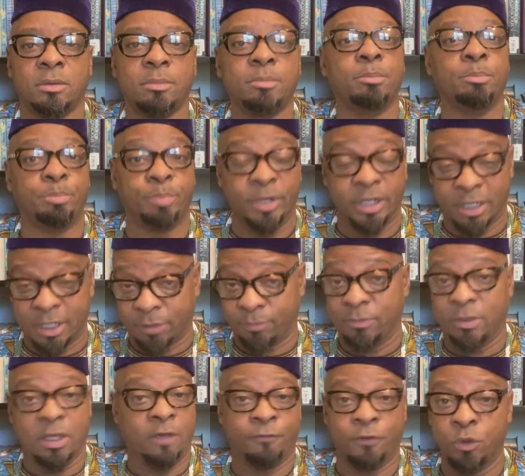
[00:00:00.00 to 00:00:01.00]
But
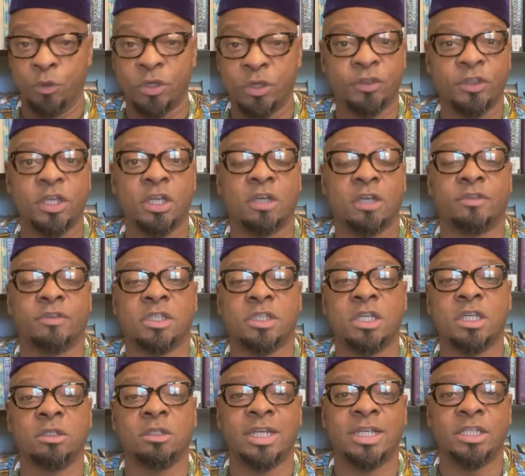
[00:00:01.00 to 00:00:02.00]
if you can think of a
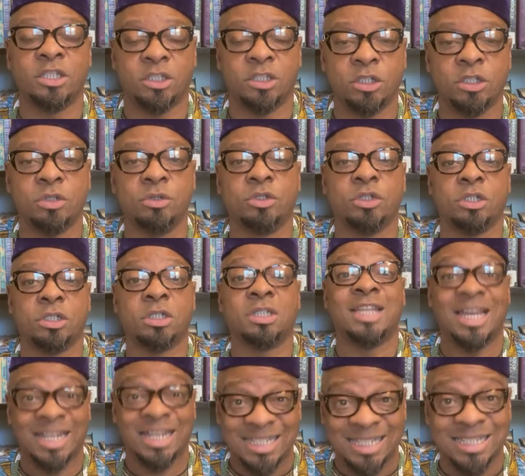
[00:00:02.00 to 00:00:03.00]
single institution
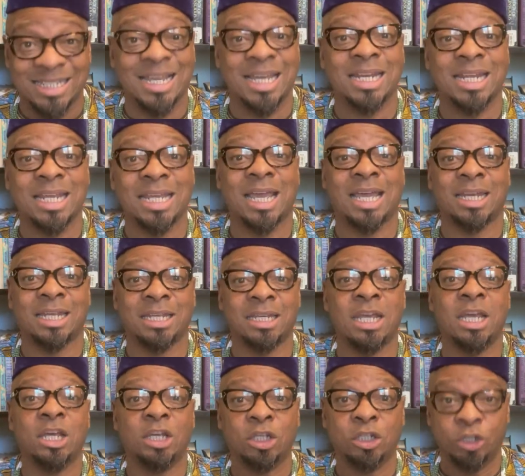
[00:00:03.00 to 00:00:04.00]
that is dedicated
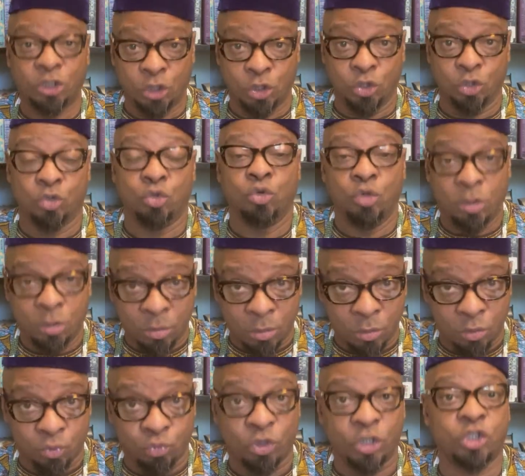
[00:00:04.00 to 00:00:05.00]
to
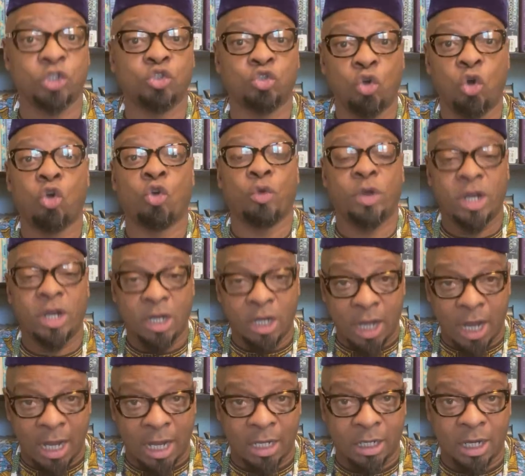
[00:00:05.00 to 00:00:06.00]
restoring
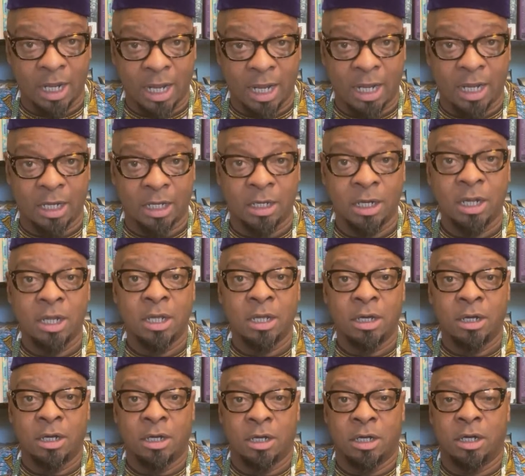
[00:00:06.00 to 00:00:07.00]
and
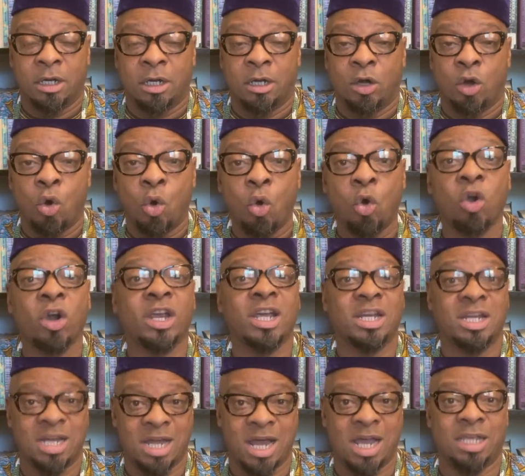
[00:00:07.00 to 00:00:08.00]

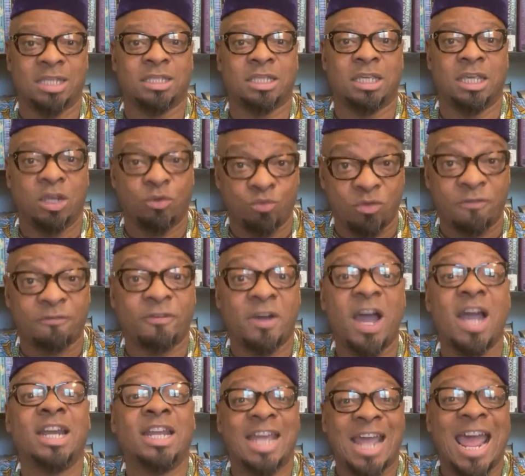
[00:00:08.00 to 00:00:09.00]
organizing and
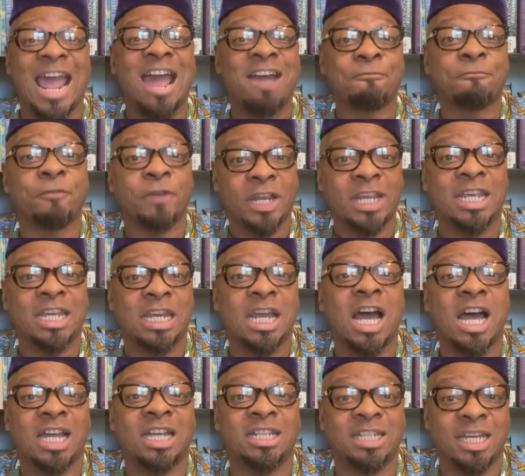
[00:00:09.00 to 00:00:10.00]
refining African
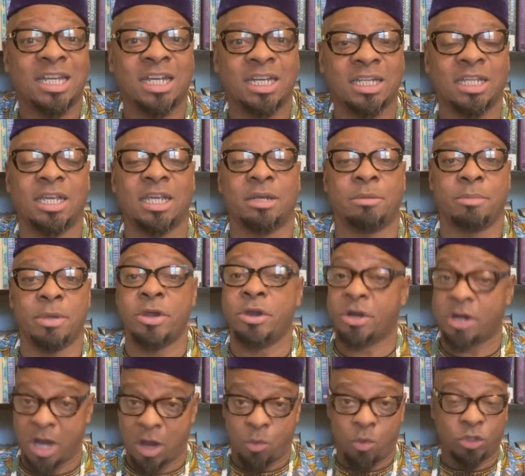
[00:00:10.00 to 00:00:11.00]
identity in
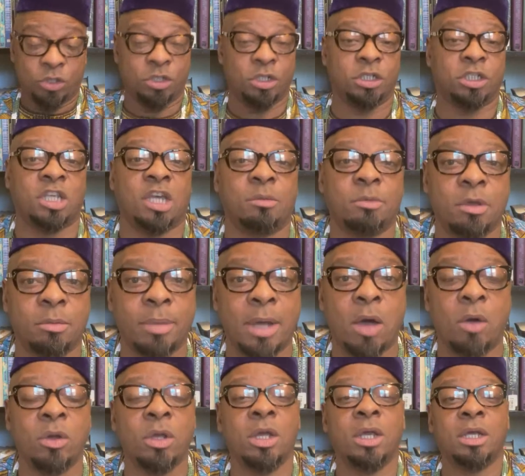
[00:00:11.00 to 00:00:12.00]
America, I want you to tell me
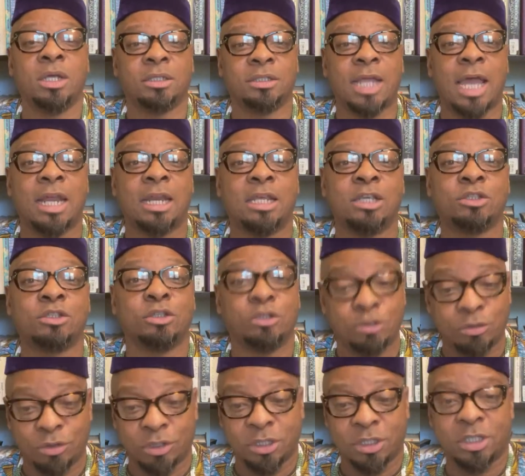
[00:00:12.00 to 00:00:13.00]
about that
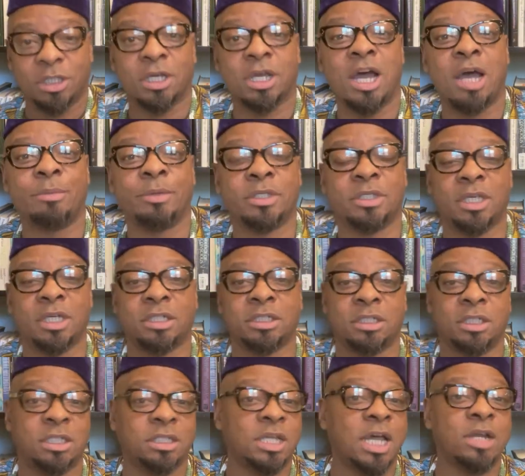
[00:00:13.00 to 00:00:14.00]
institution in the comment section
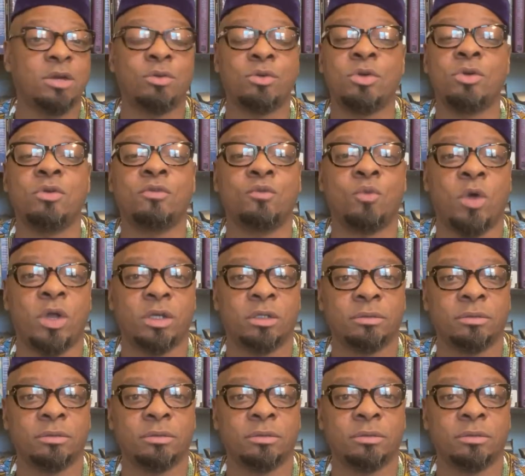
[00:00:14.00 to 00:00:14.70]
because I don't know of one.